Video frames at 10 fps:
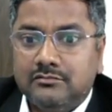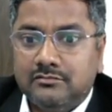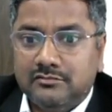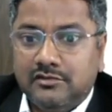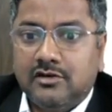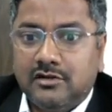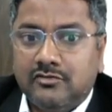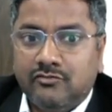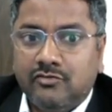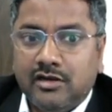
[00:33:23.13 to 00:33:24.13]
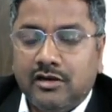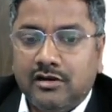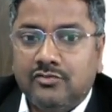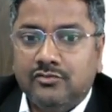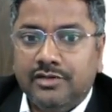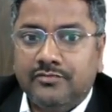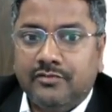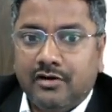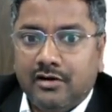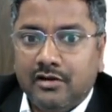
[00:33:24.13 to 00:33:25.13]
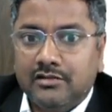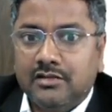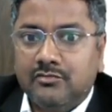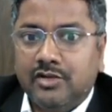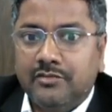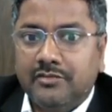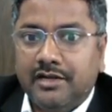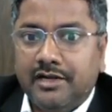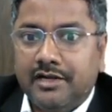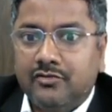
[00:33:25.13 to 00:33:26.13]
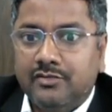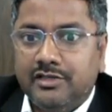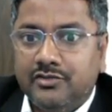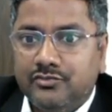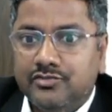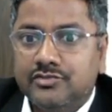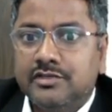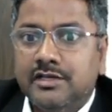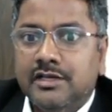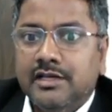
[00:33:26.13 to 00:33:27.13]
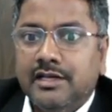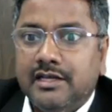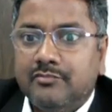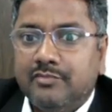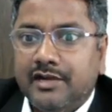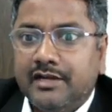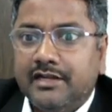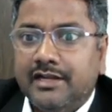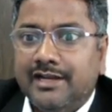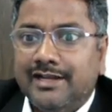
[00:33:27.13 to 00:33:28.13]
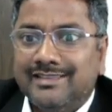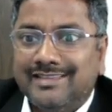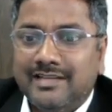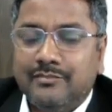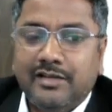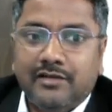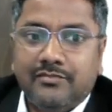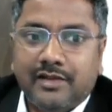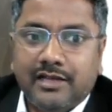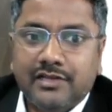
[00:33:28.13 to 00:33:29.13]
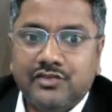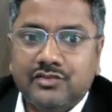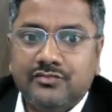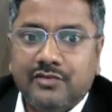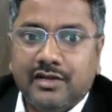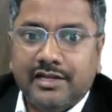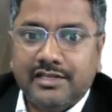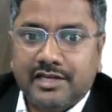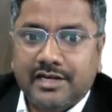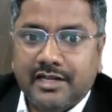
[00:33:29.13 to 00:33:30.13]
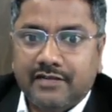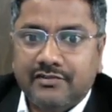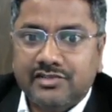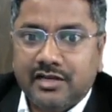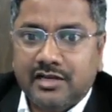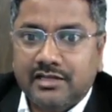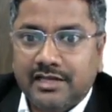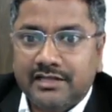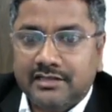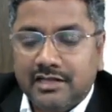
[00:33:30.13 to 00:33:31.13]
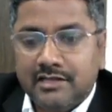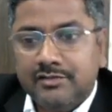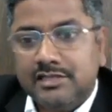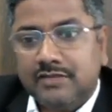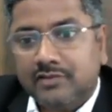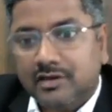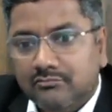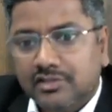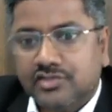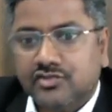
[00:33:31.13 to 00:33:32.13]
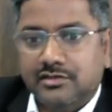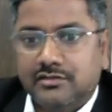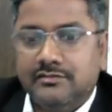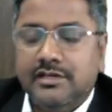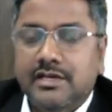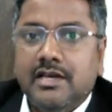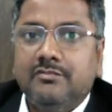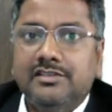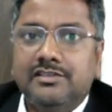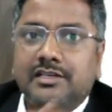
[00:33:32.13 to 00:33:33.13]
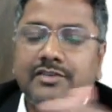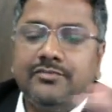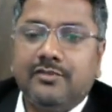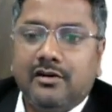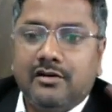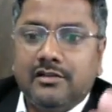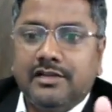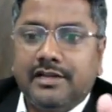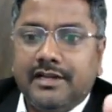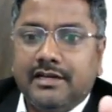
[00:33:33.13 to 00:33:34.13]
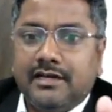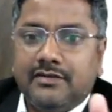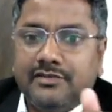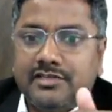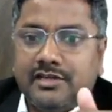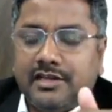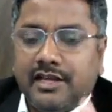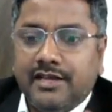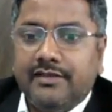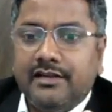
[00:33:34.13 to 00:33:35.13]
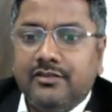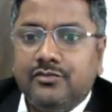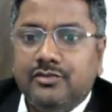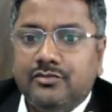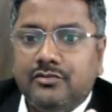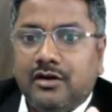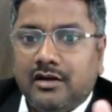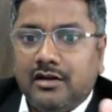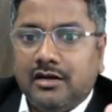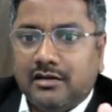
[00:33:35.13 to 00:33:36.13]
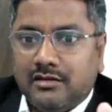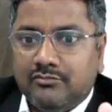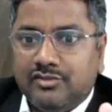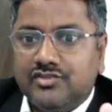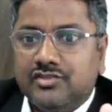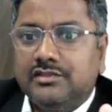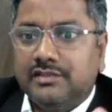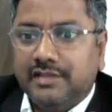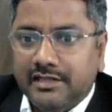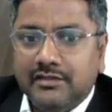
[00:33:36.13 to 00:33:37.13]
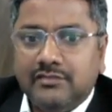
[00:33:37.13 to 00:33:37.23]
not one or two, if all thermochemical data to be used in predicting an enthalpy of reaction for a desired equation are the enthalpies of combustion, means if all the data which are given to you all are combustion, then